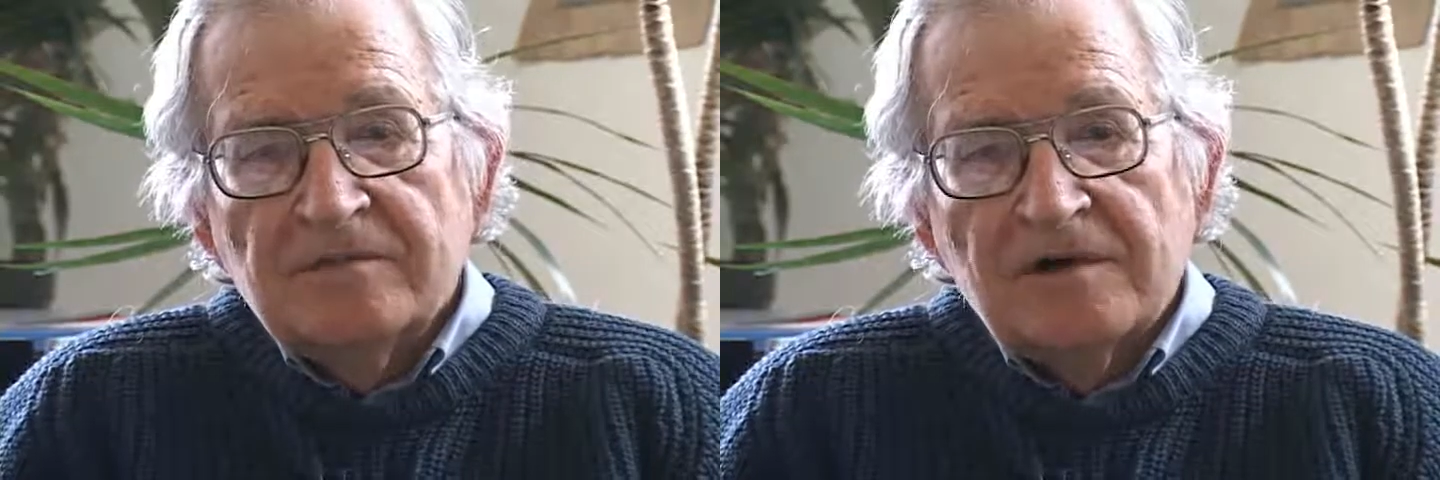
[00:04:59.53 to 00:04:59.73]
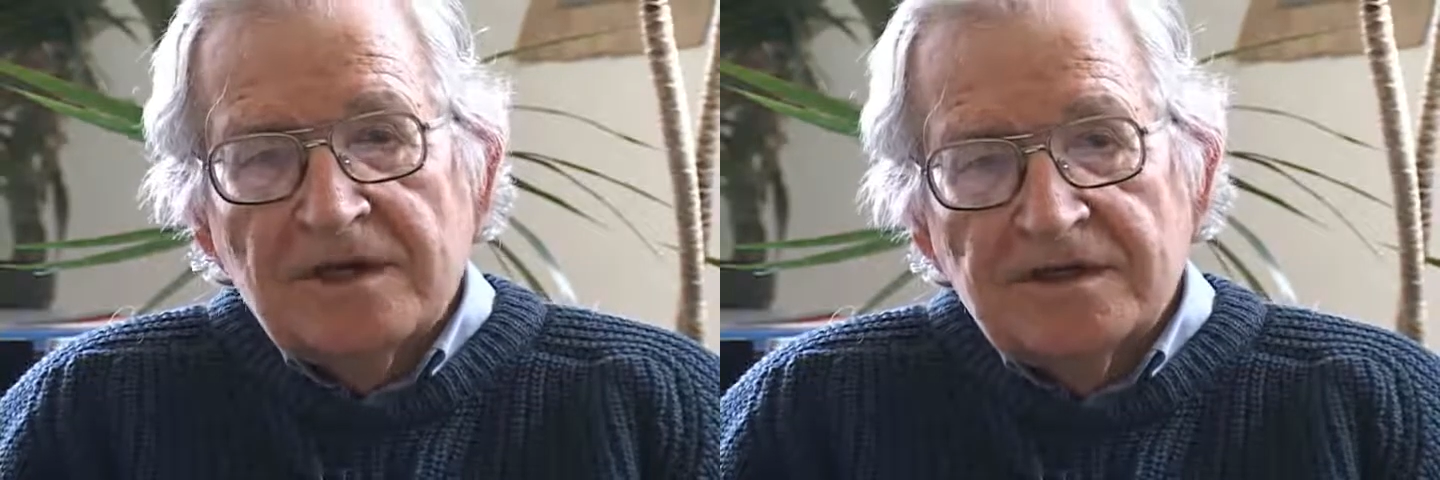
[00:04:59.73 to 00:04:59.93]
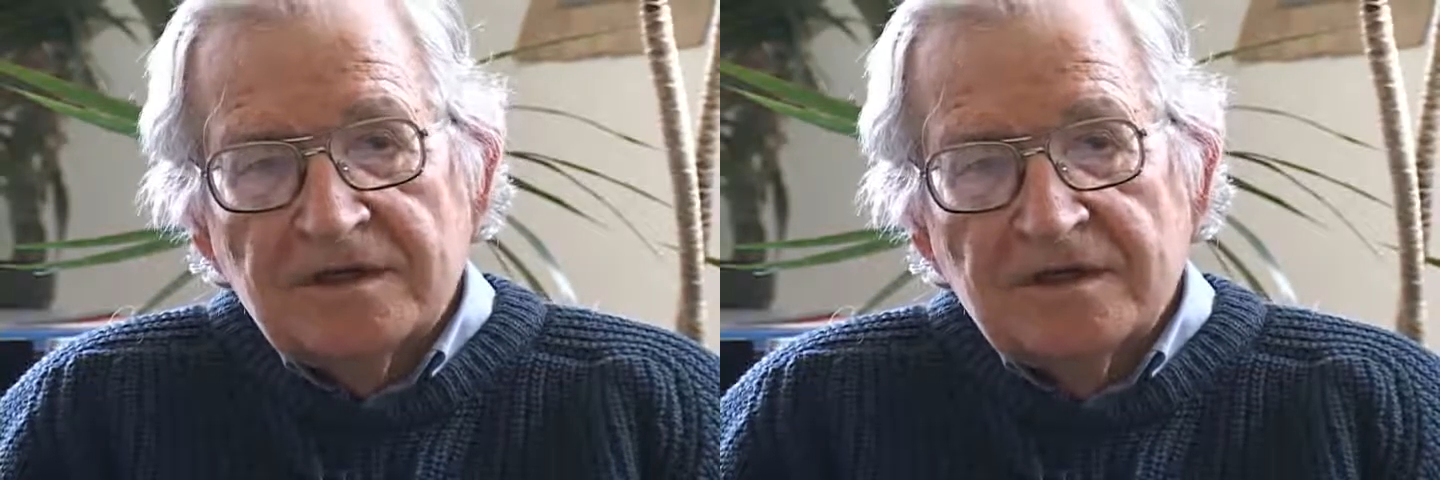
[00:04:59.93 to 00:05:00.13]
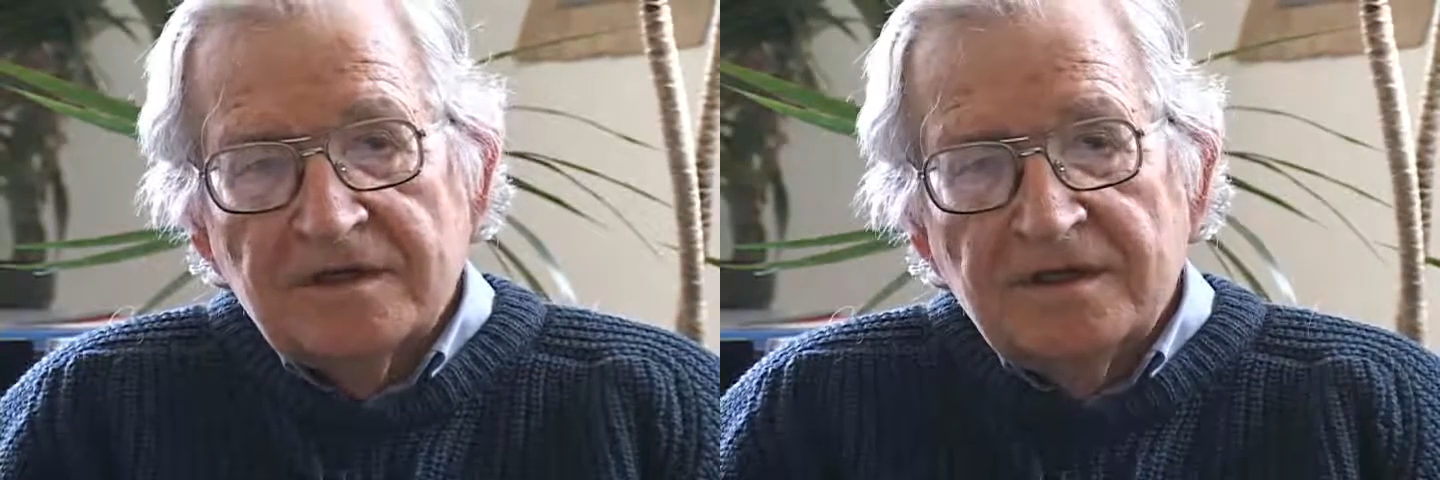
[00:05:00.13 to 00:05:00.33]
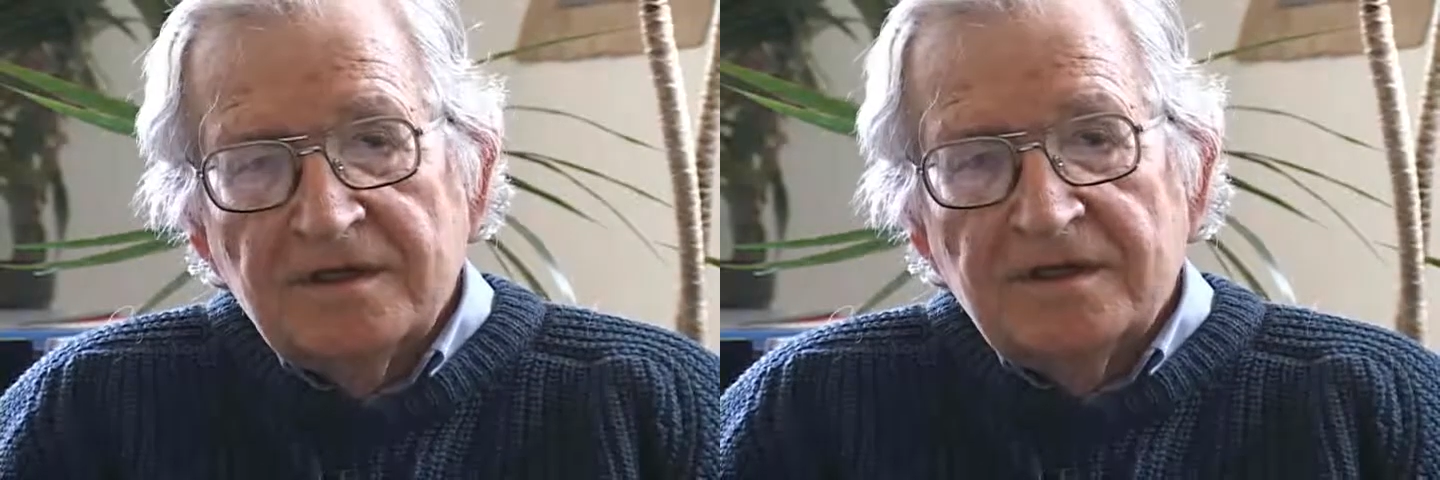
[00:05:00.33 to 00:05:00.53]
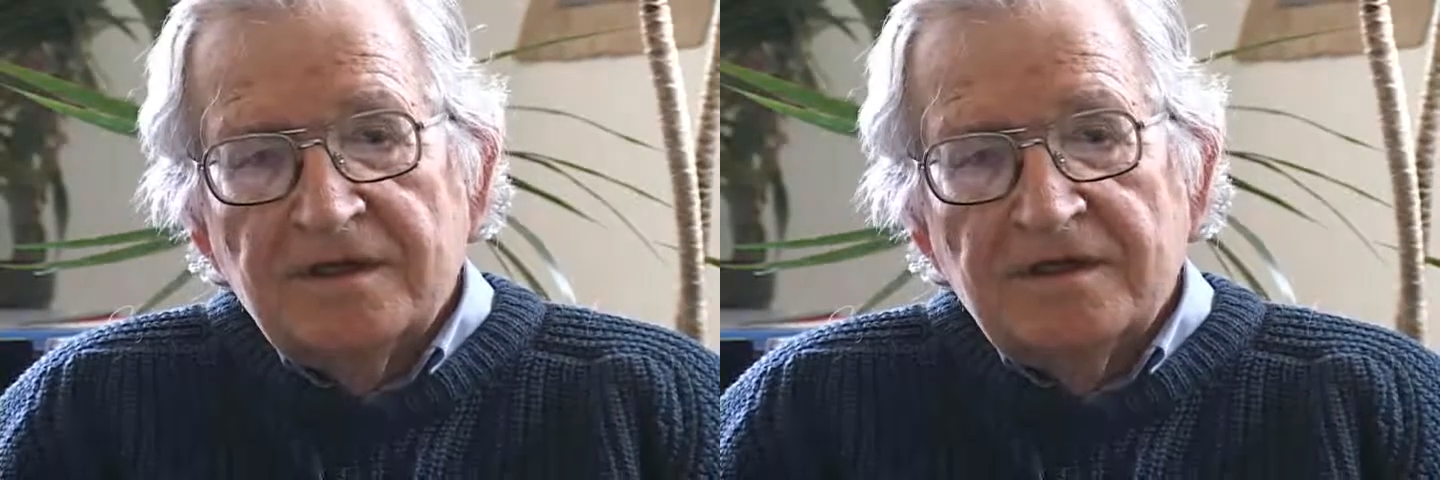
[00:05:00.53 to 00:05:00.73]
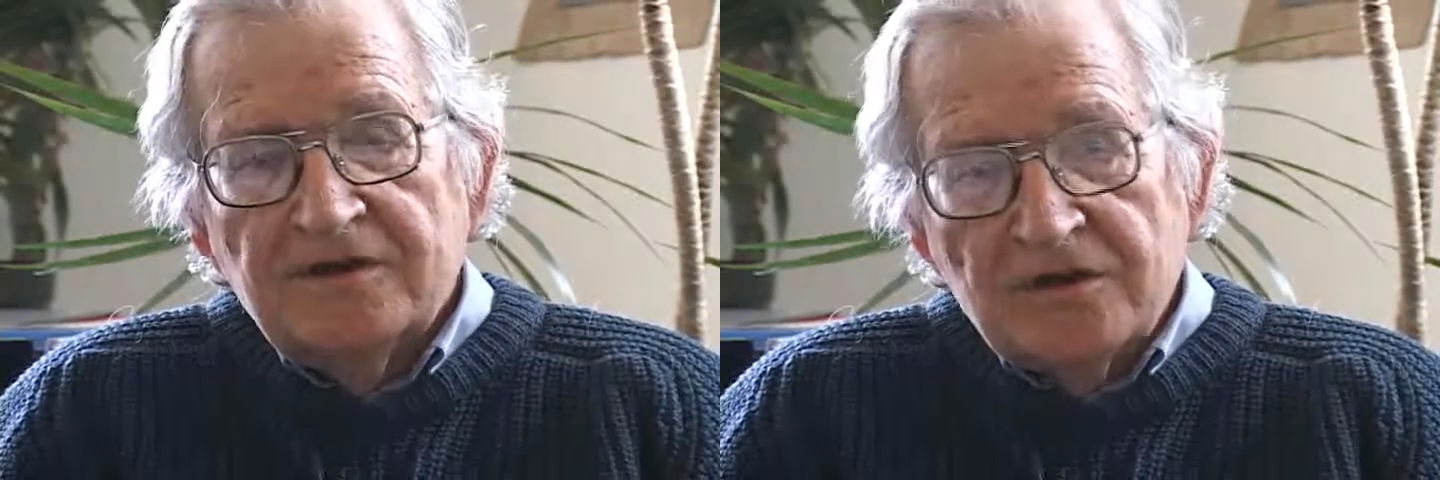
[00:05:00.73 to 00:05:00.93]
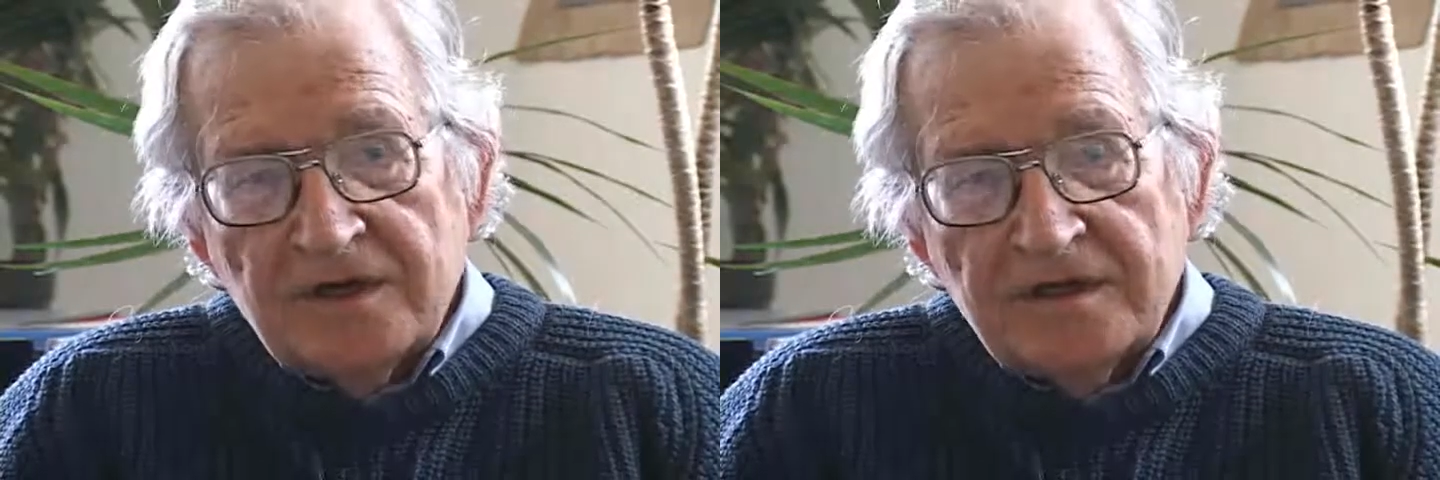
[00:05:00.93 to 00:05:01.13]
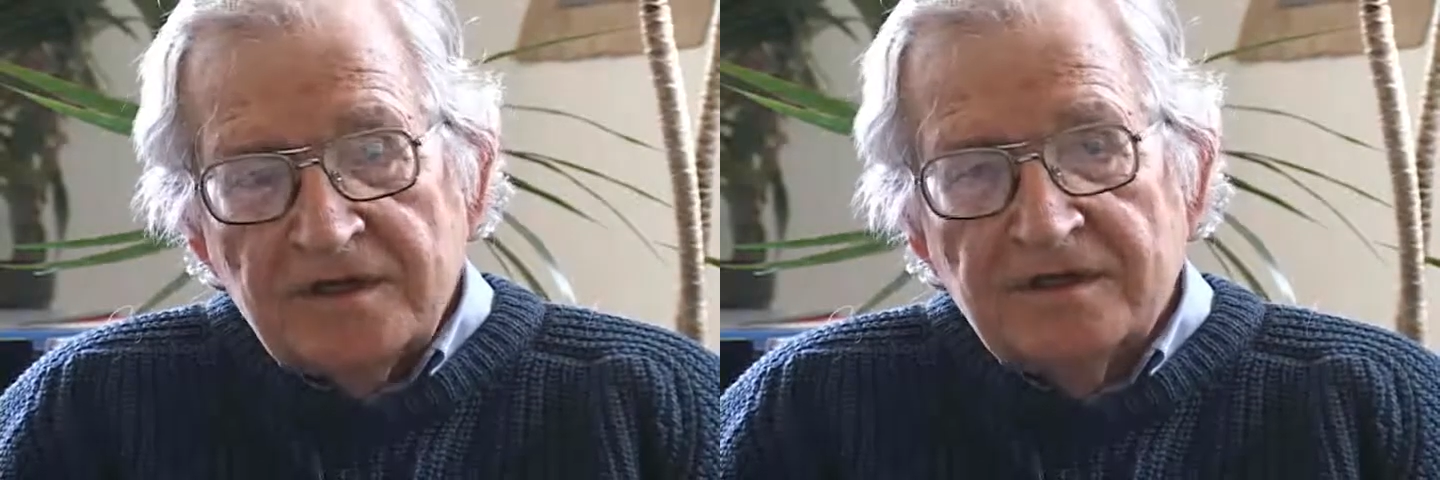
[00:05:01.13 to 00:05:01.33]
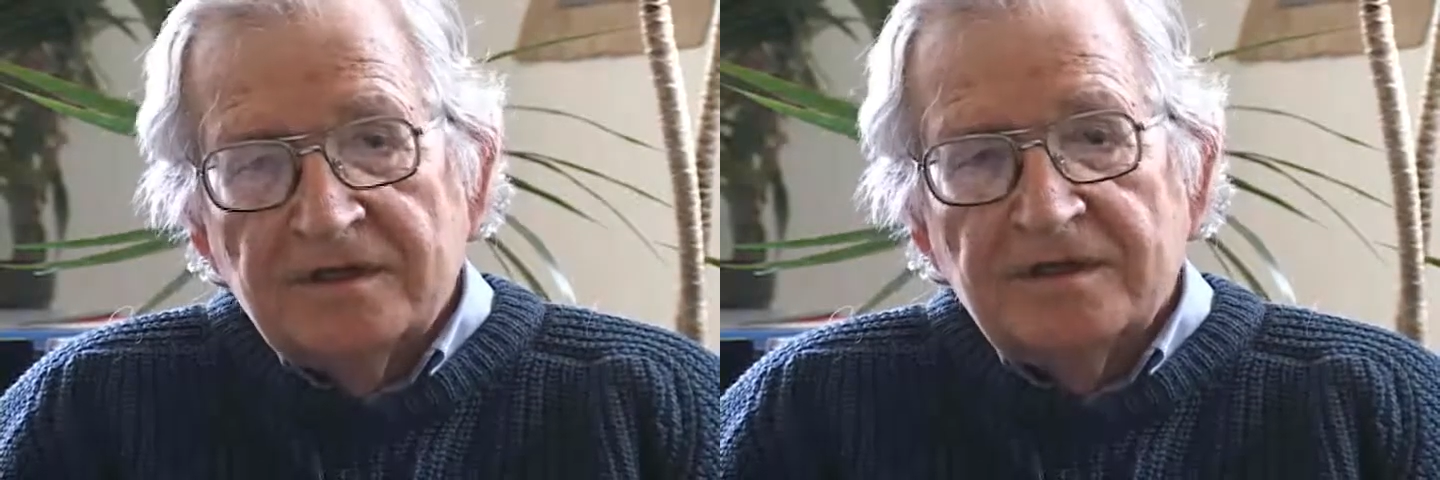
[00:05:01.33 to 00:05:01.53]
pressure
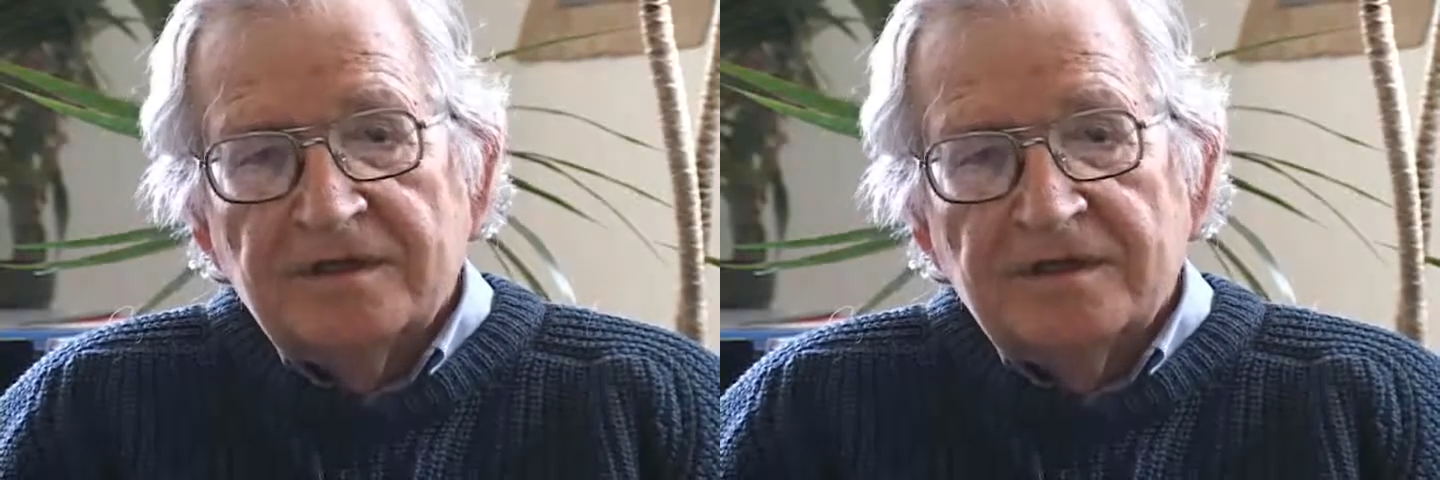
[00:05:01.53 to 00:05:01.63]
Jordan,